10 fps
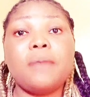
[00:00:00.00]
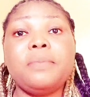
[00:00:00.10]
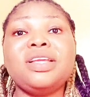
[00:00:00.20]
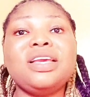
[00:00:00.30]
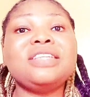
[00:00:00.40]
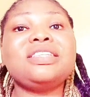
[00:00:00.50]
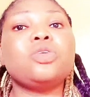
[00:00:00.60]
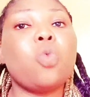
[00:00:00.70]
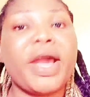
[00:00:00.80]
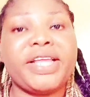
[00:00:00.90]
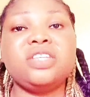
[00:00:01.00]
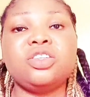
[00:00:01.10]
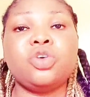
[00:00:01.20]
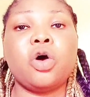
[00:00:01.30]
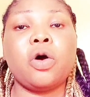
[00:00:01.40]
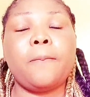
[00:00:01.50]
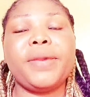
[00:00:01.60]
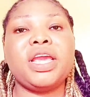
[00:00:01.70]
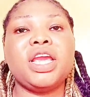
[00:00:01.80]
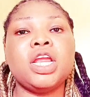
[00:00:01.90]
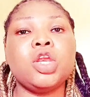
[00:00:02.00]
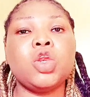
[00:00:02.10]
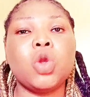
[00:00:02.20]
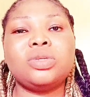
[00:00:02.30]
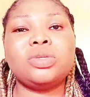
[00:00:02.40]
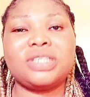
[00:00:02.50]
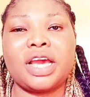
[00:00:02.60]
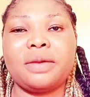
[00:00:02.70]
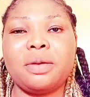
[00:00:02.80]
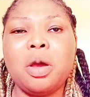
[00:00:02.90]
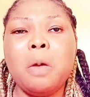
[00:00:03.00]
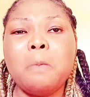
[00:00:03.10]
I mean, it whitens you up in no time.